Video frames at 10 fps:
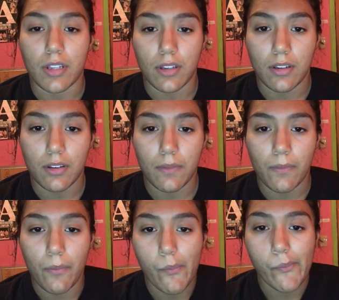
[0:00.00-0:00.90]
in.
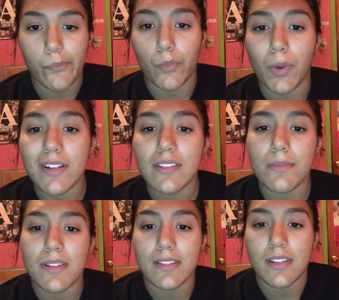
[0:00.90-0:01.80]
One
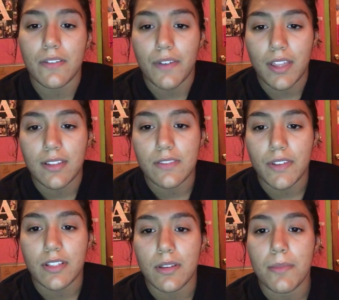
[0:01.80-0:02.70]
domestic violence
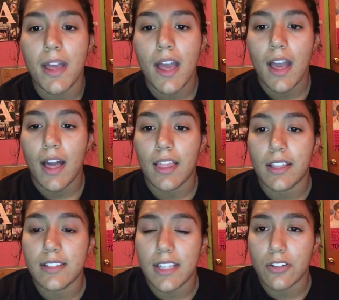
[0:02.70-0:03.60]
victim,
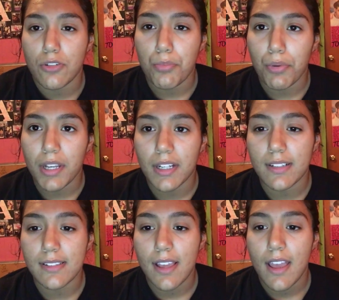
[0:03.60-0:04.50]
Alexandra
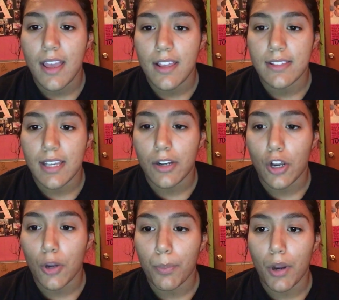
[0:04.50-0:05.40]
Briggs, said
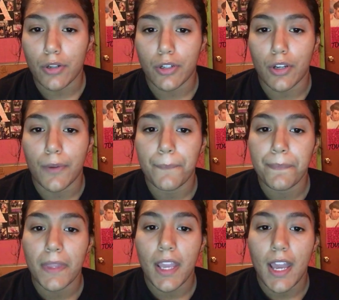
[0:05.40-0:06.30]
her partner
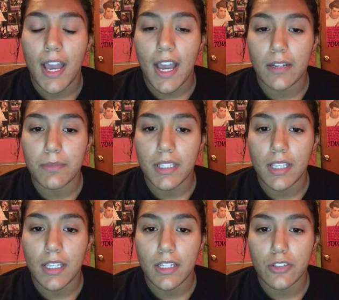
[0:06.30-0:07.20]
had
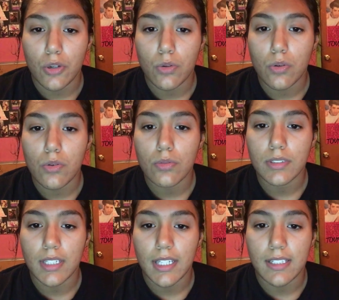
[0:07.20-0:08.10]
me in a
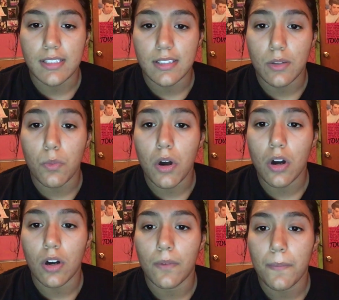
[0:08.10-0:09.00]
chokehold against the
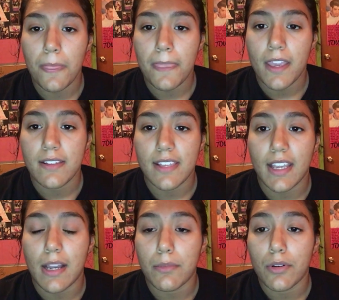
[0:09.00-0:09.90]
wall,
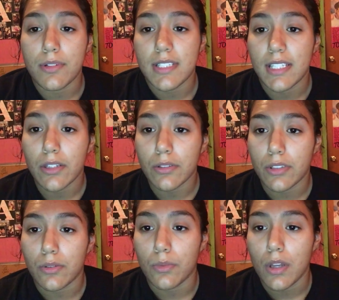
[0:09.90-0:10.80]
saying, "I'm going to kill
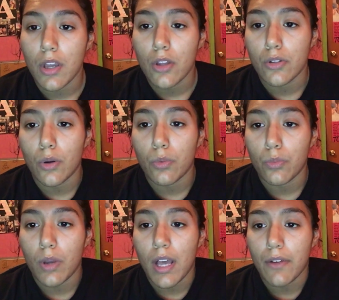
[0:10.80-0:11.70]
you. No
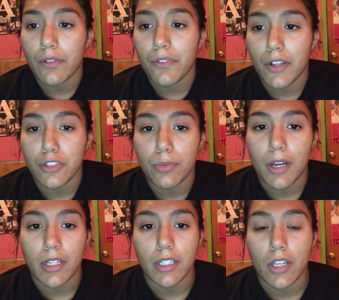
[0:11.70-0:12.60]
one will ever find your
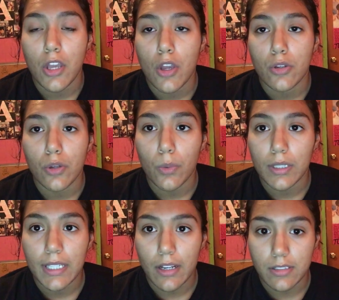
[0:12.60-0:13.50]
body. No
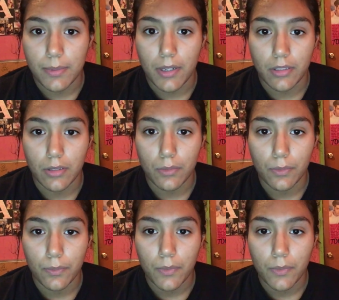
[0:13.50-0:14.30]
one cares about you,"